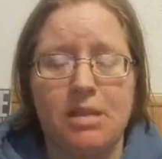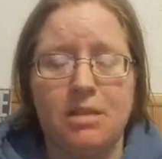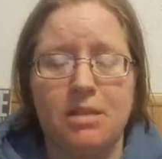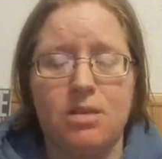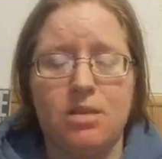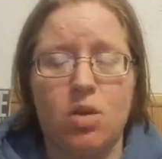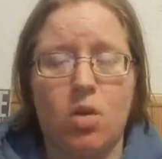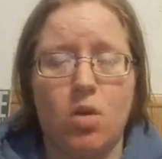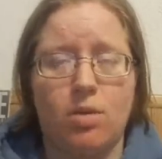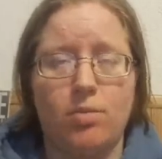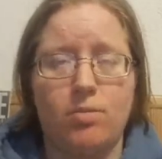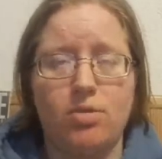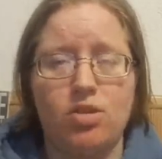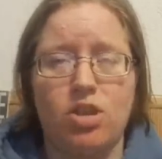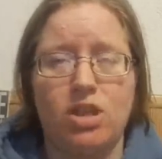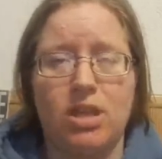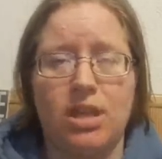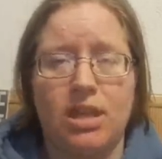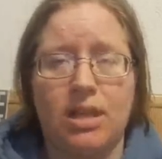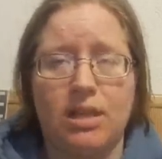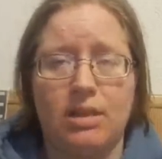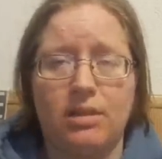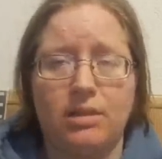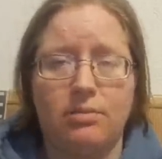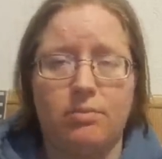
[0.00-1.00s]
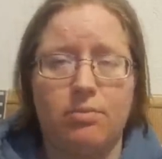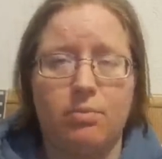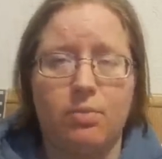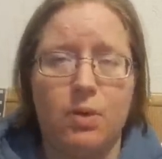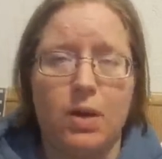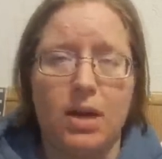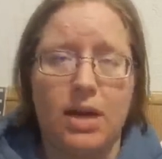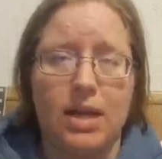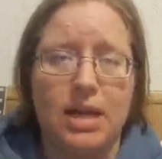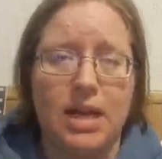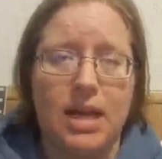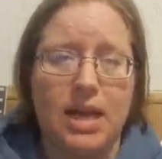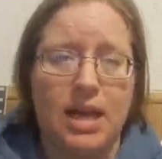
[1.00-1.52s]
sewing machine
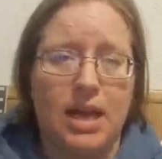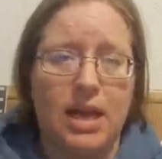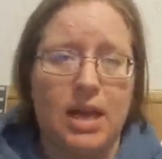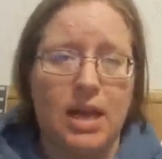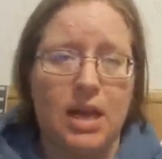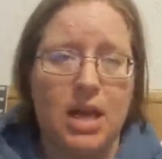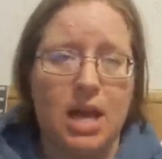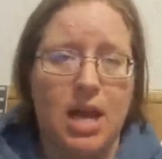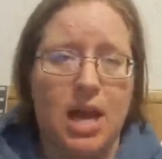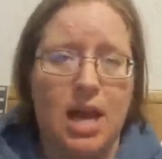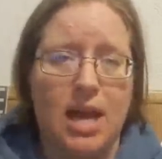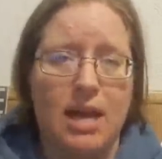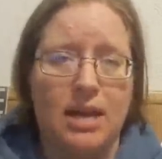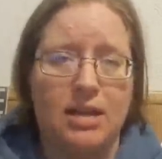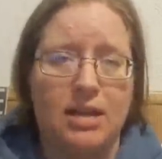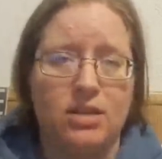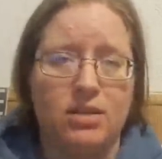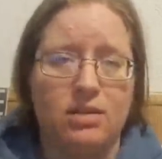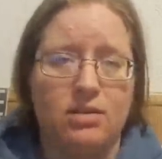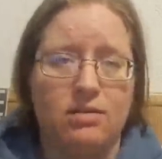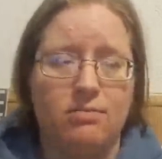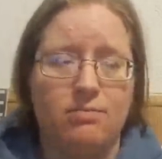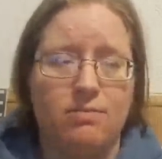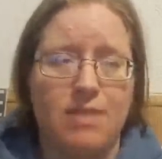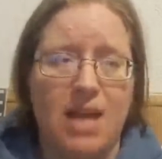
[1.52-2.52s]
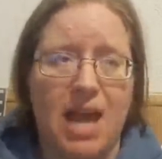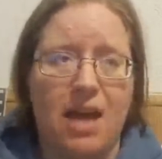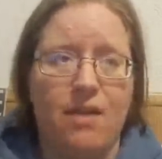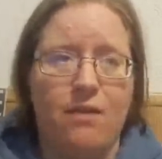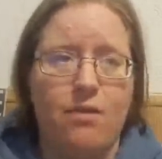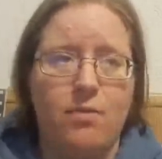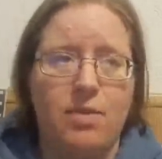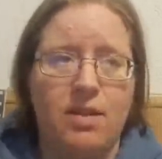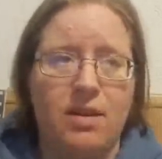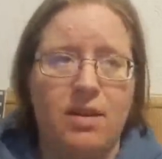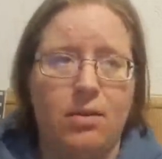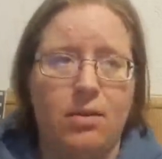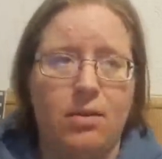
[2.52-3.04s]
breaking. I
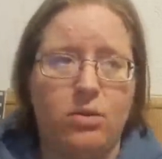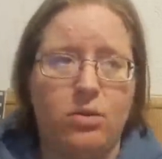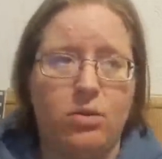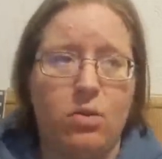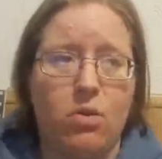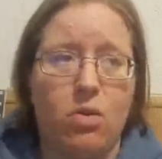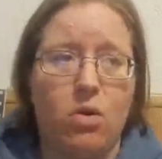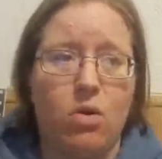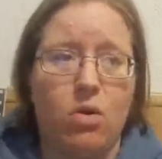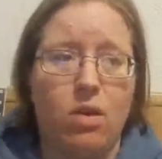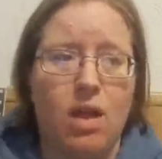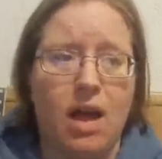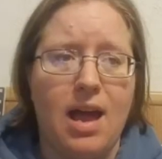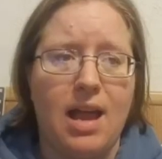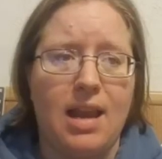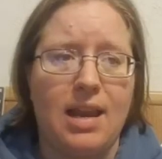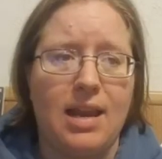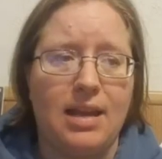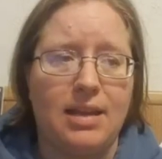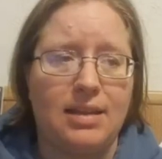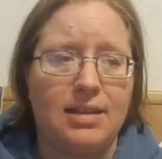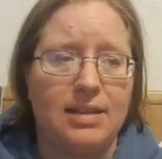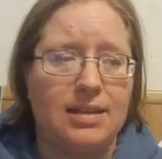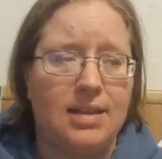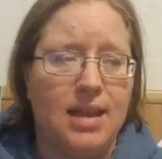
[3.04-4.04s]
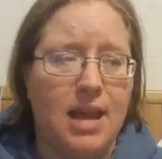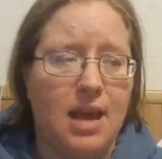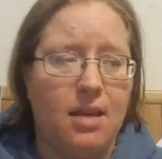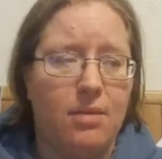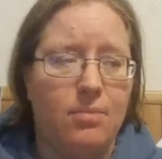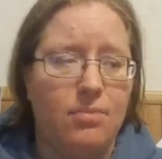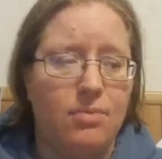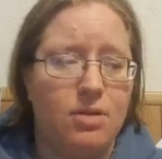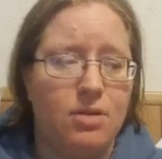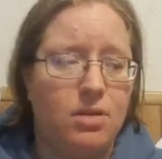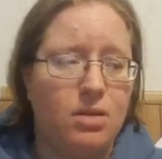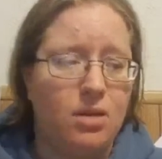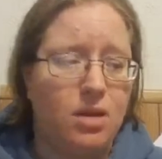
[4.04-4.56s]
haven't been able to do a whole lot
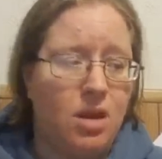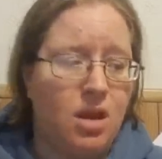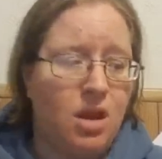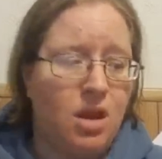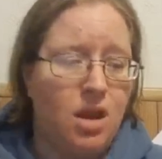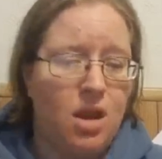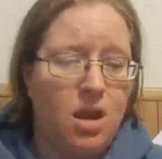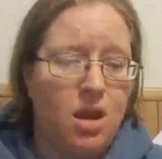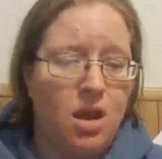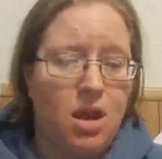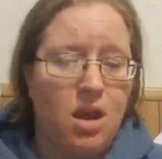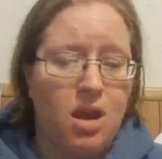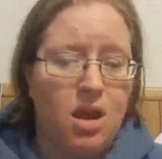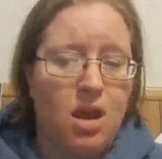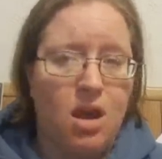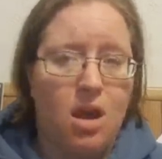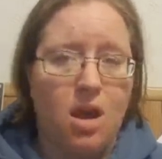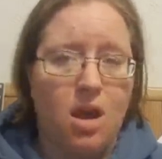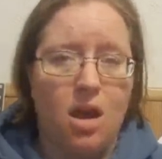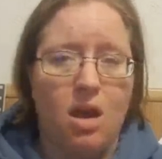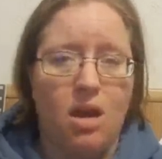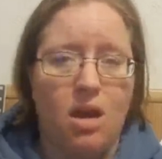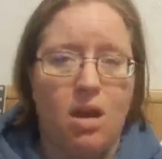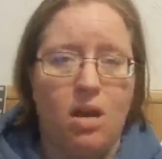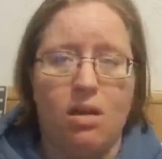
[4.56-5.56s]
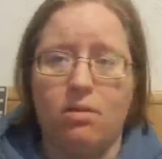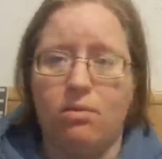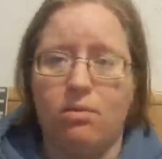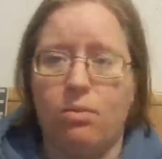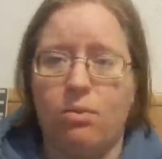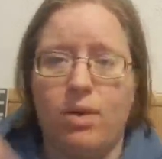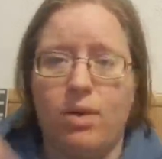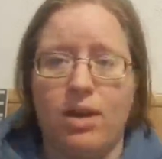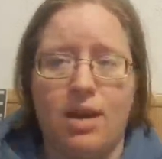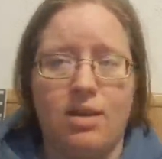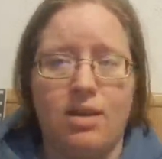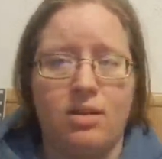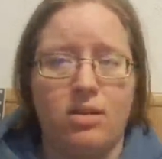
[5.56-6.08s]
except
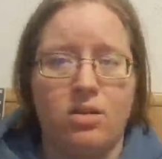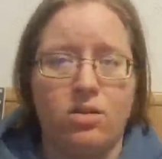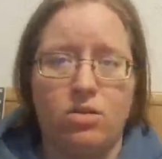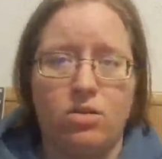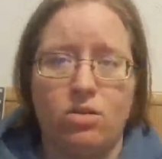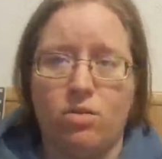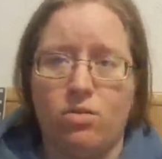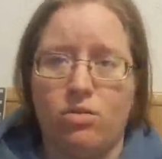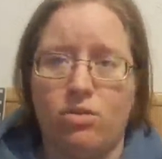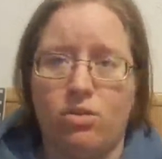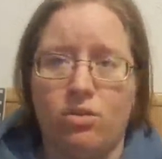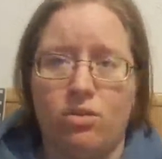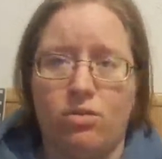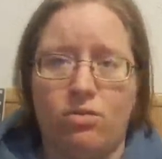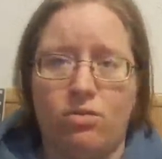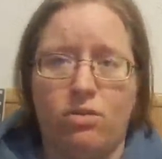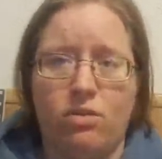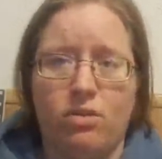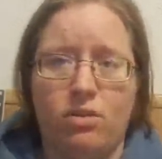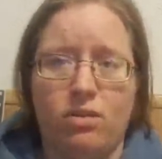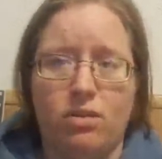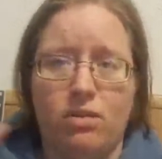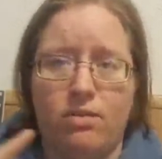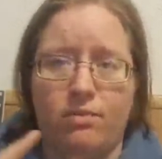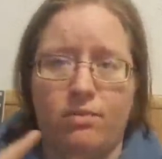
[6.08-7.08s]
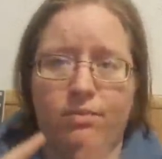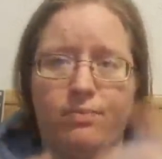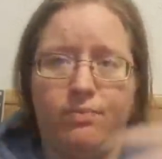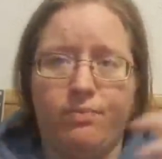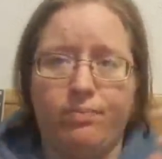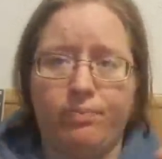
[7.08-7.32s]
what I just showed you, the